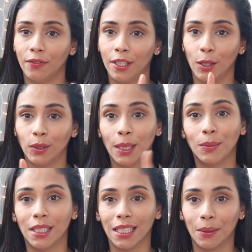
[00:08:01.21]

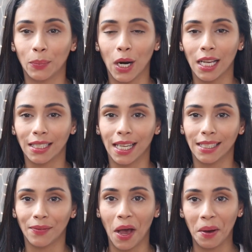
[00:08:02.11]
videotaped the
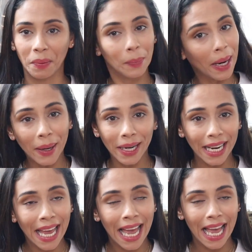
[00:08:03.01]
process of how I prepare
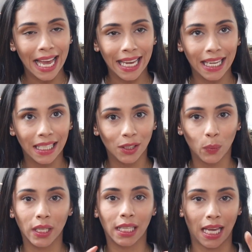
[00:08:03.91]
it,
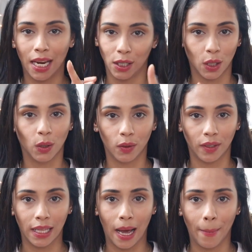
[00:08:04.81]
and we can kind of go
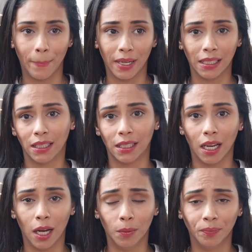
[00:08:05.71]
over that, but it's
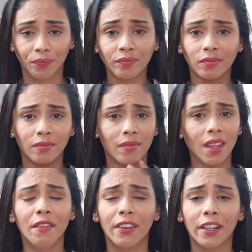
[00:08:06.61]

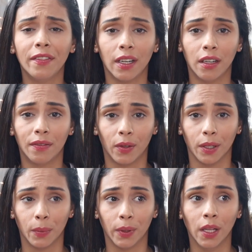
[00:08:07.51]
very
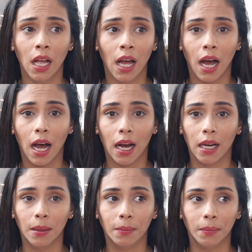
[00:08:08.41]
affordable.
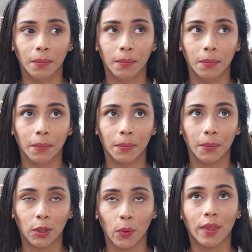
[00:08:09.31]

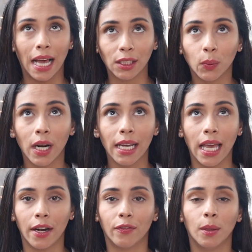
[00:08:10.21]
So that's where I
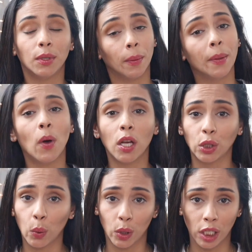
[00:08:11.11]
get it from. Some people
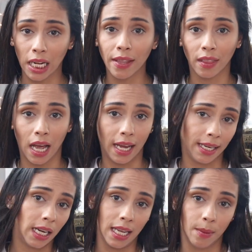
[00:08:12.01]
also order it
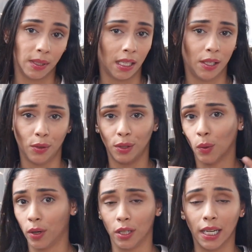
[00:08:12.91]
online on Amazon. You can
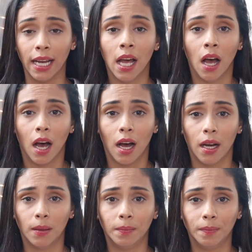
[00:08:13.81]
order it,
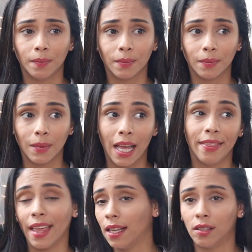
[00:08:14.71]
and
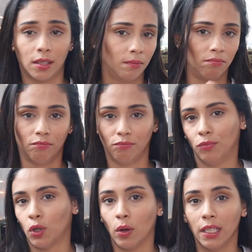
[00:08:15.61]
that's
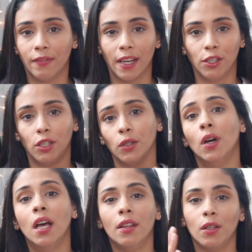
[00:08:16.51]
totally fine
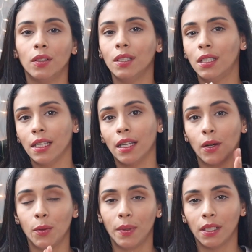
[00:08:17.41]
too. The only thing that
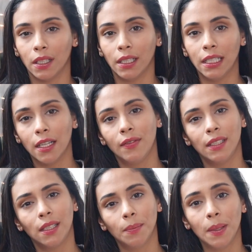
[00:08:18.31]
I would be leery of
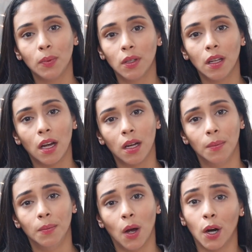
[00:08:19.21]
is some people
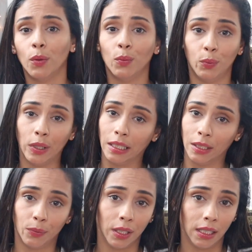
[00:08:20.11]
are
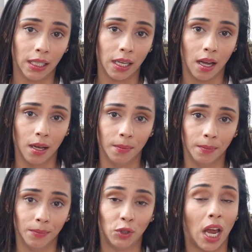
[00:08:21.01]
really
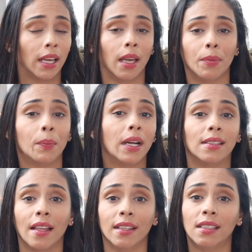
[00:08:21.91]
jacking up the
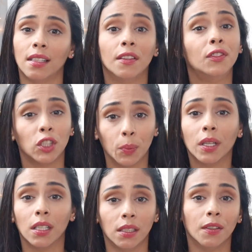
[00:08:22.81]
price on this stuff just
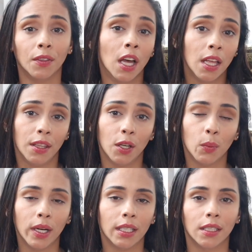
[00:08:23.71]
because of the
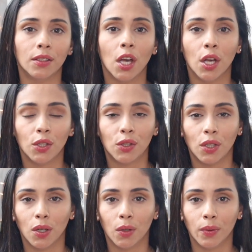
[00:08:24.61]
awareness.
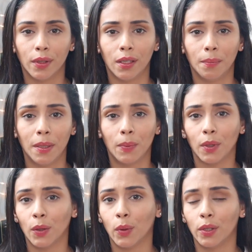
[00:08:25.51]
So people
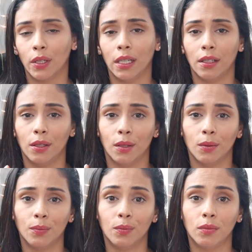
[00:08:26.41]
are ordering, you know,